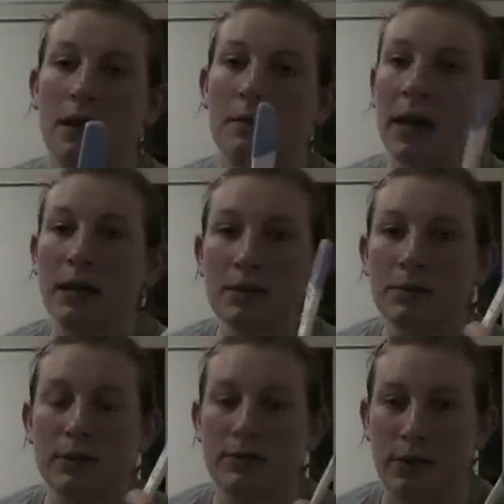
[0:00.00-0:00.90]
My
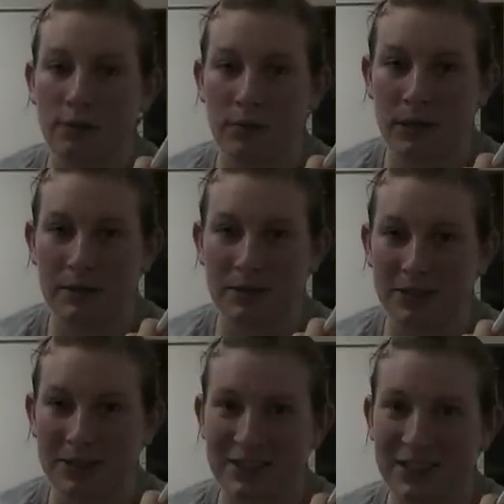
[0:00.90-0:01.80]
husband would have never been able
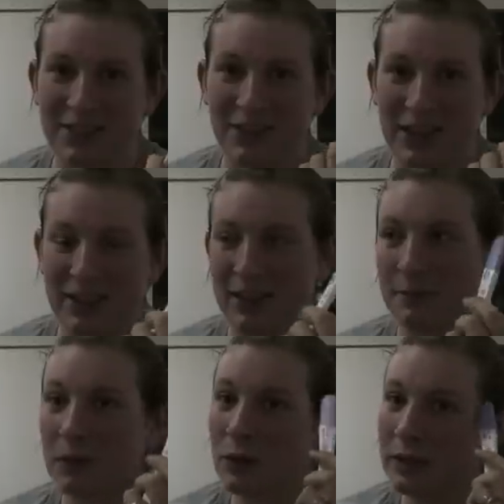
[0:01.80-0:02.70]
to see the faint line.
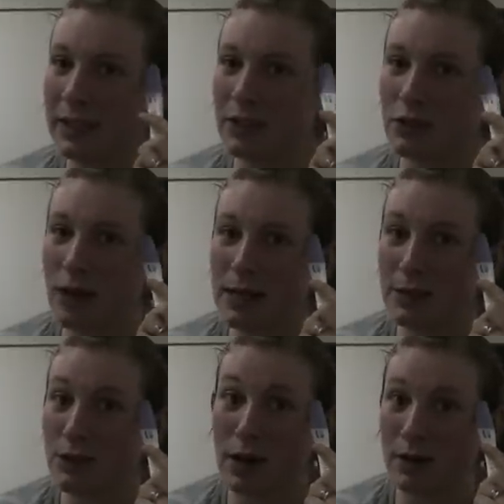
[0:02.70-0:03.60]
Only us
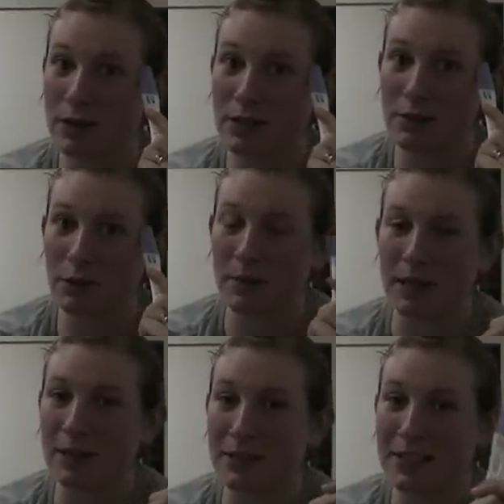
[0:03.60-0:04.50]
crazy trying to conceive
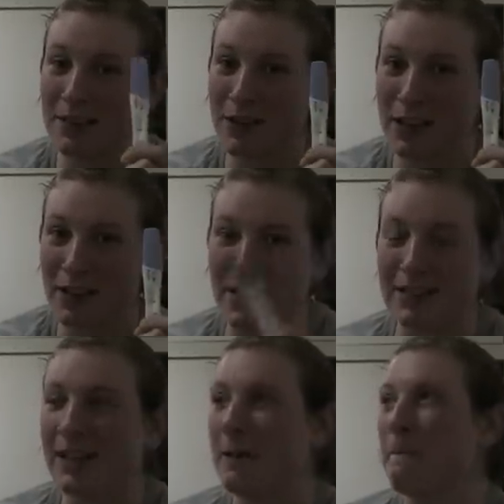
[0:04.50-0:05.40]
women can see the faint
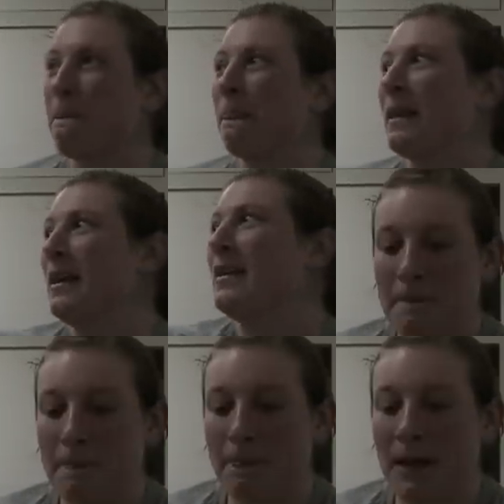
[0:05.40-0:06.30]
lines.
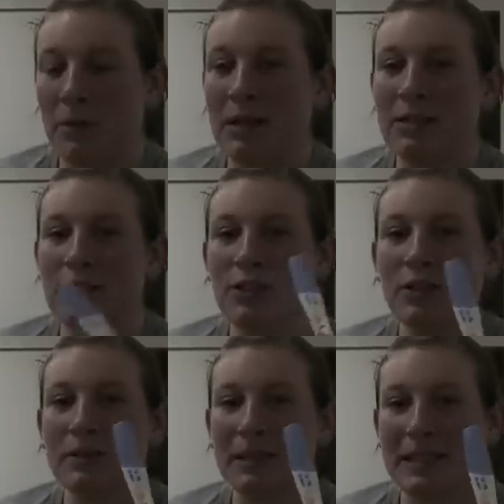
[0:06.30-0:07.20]
I wanted to
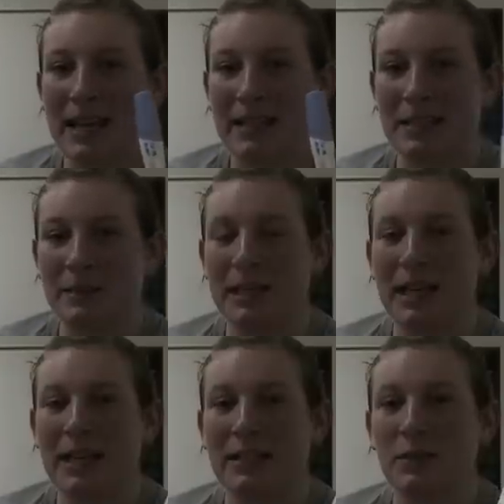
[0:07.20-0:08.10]
show him the test
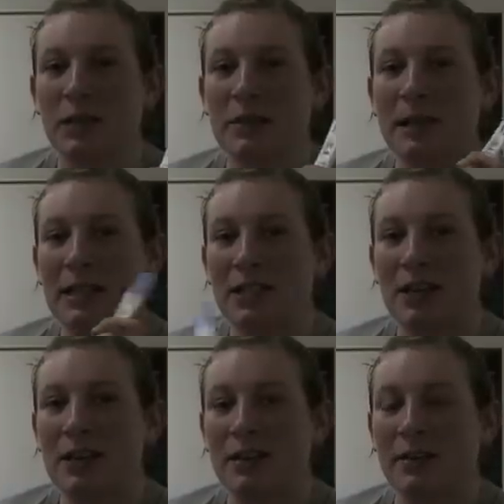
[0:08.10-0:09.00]
because with my
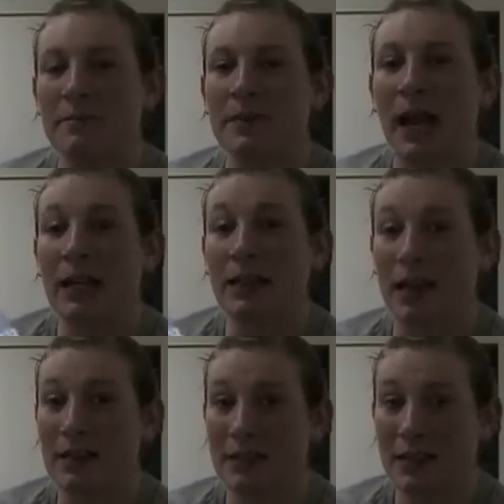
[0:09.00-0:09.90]
daughter, I
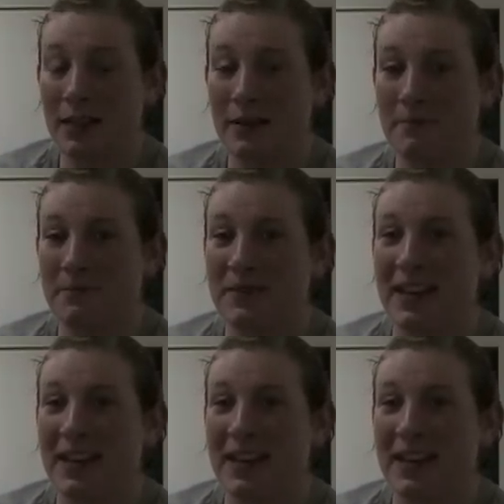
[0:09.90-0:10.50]
lied to him